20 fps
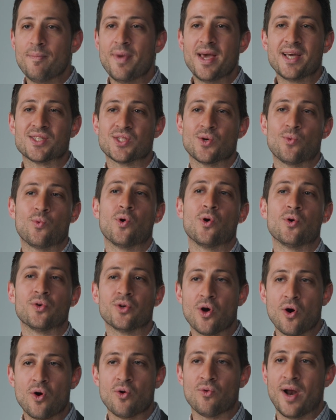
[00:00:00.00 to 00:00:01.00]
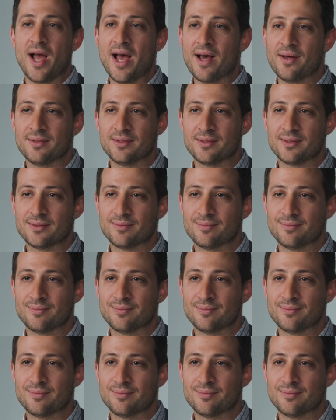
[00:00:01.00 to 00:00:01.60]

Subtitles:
makes the world go around?